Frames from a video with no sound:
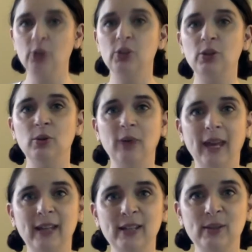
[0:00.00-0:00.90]
to
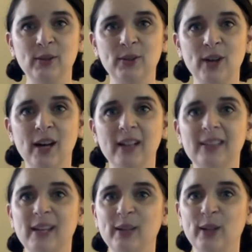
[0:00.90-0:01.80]
hand in those
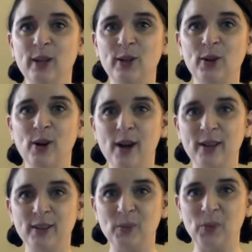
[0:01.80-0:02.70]
logs and get your
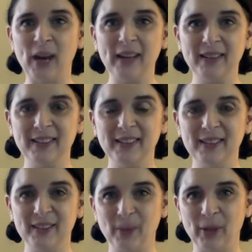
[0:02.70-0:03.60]
awesome prizes
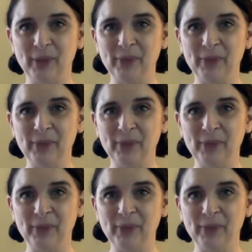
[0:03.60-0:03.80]
this summer.